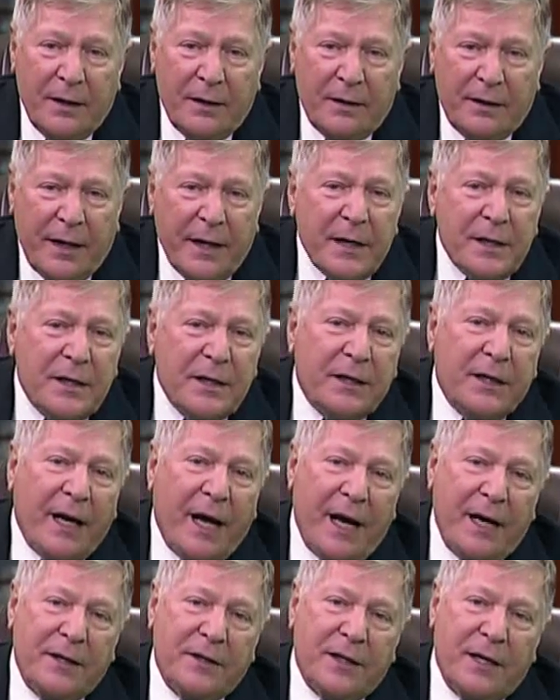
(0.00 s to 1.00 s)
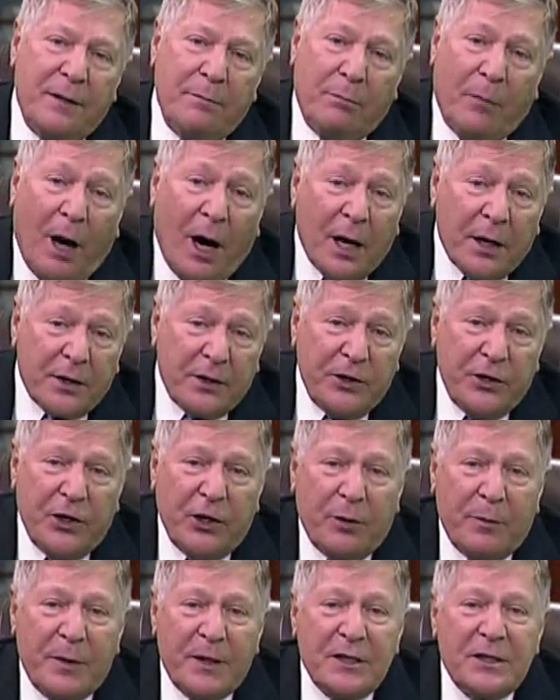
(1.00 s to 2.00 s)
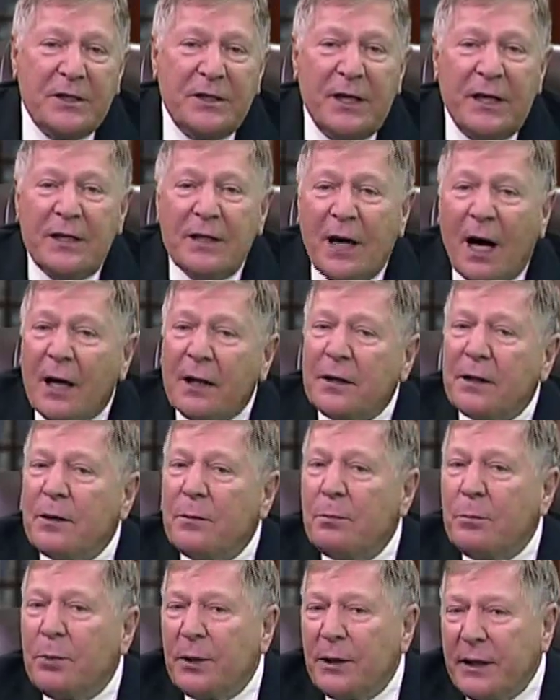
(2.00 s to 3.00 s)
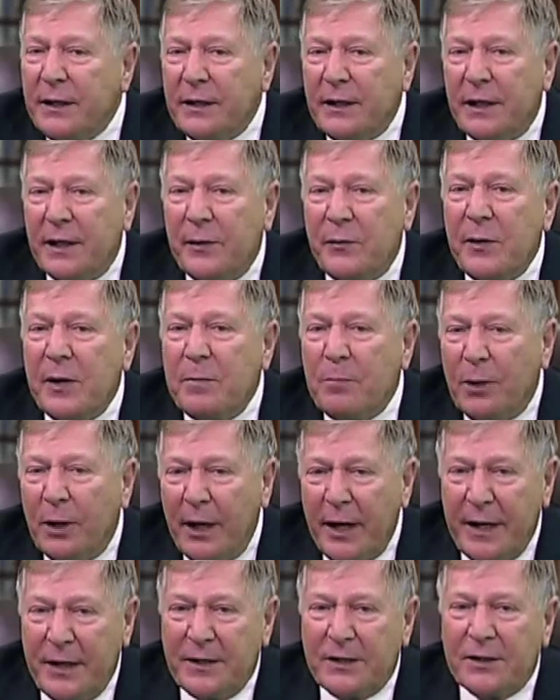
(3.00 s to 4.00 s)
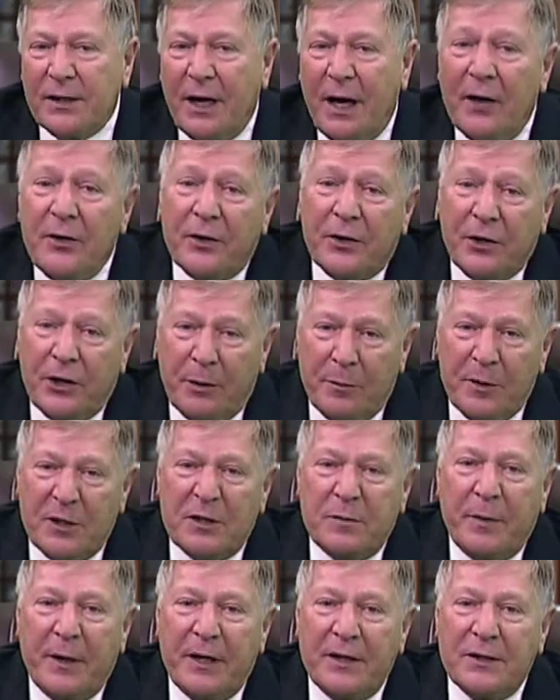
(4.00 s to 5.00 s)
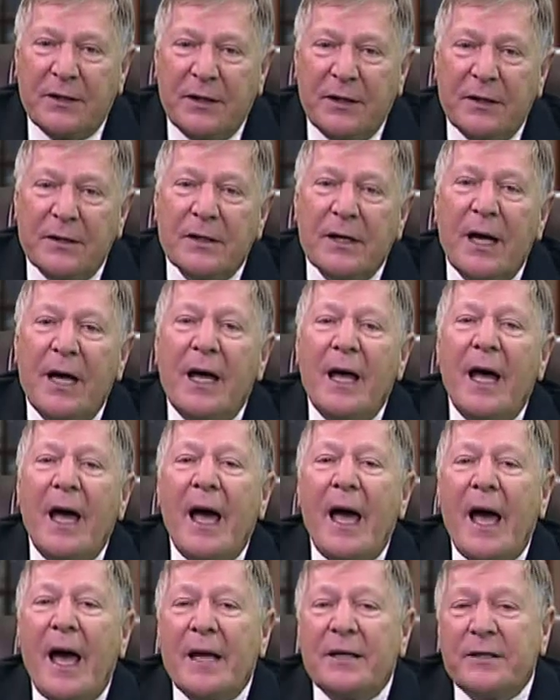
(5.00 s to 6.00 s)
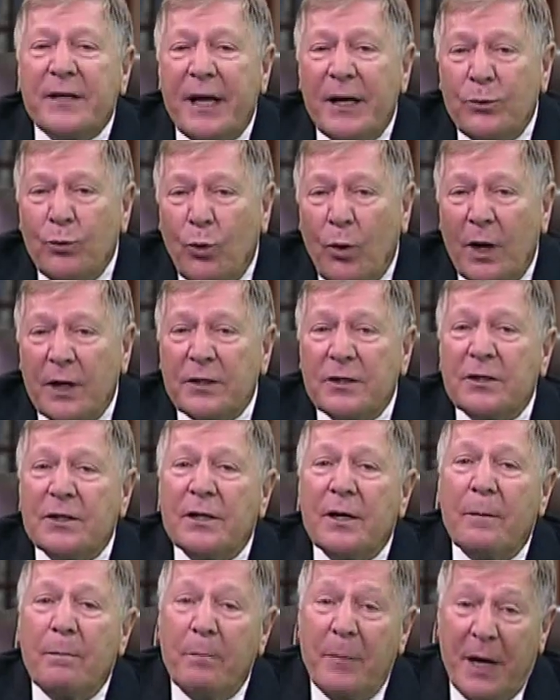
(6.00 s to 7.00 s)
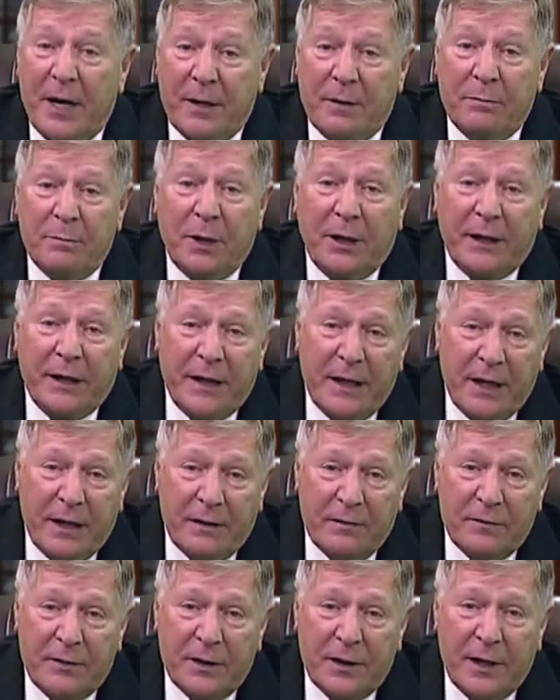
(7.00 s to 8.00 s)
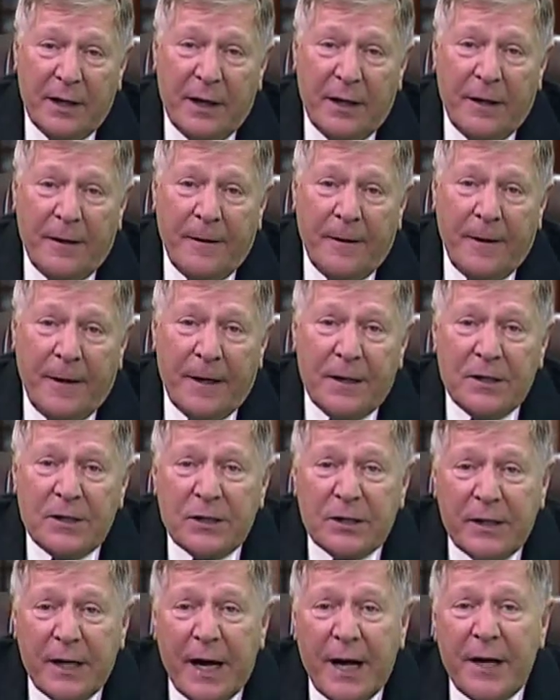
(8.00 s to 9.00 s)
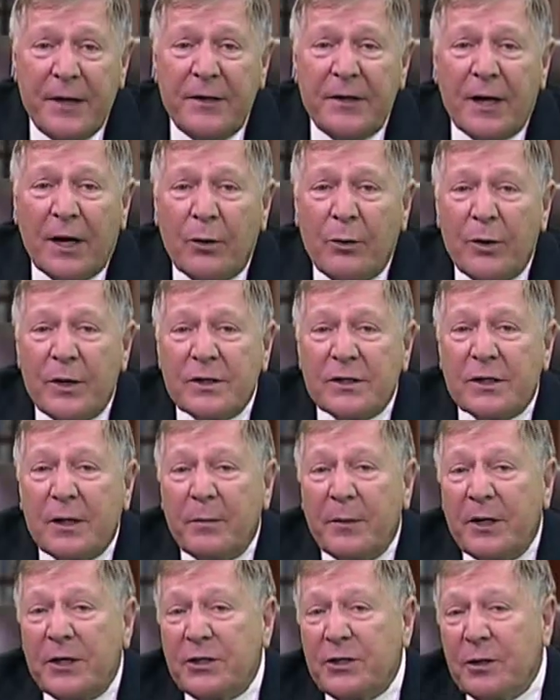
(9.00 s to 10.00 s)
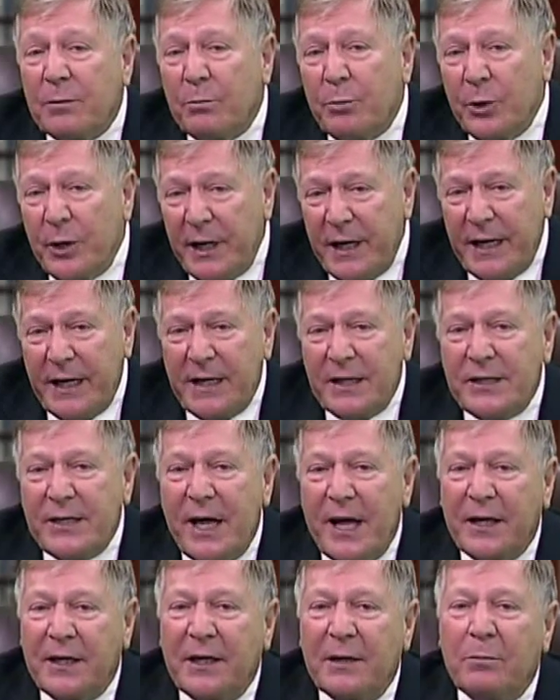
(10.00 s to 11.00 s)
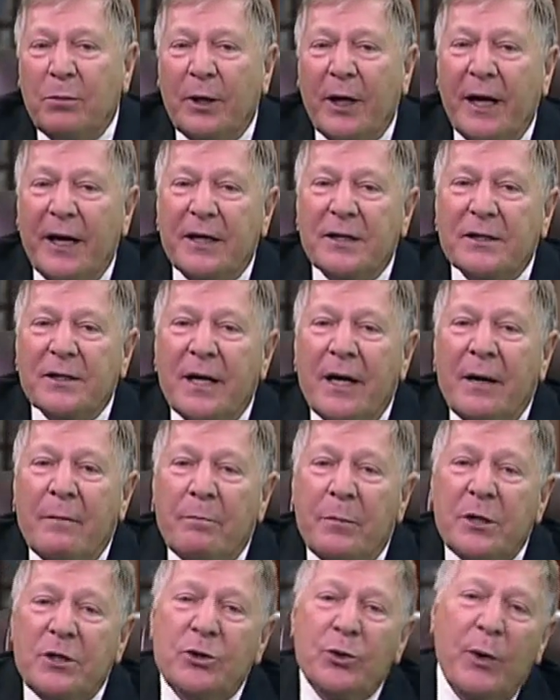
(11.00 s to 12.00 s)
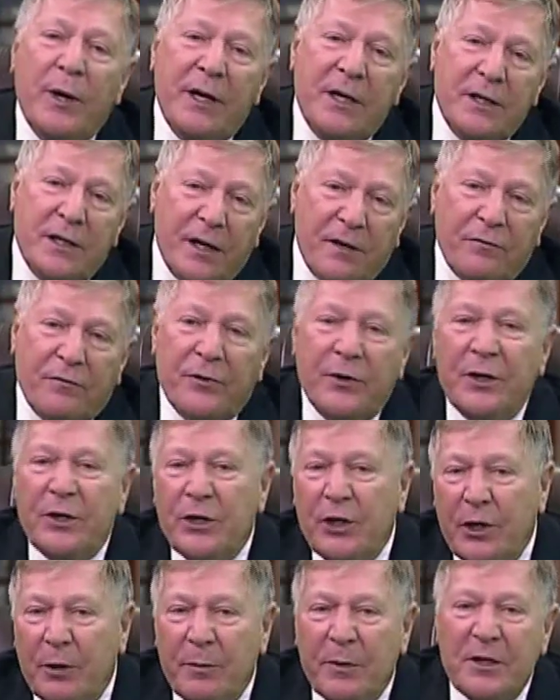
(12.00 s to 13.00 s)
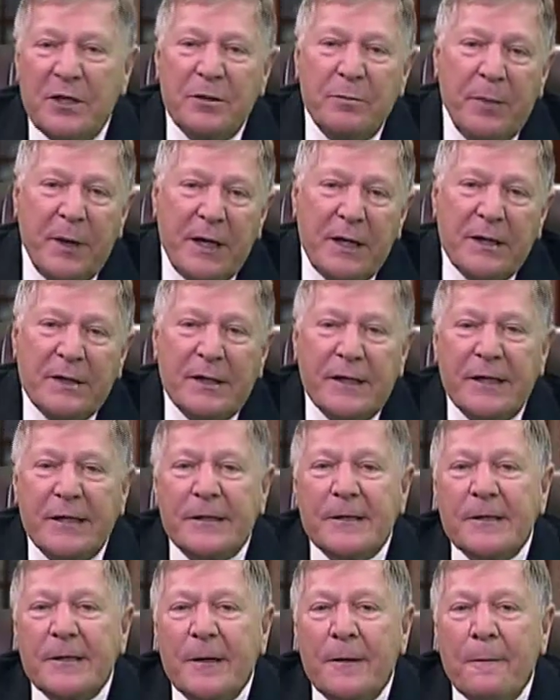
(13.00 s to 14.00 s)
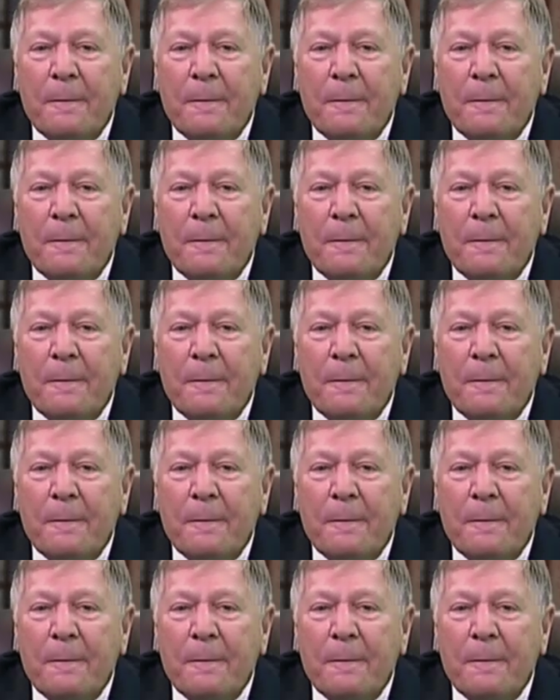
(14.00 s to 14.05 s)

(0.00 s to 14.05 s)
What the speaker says: They indicate that modern humans did not completely replace other human species as had once been believed. Instead, there was some interbreeding taking place between different human species.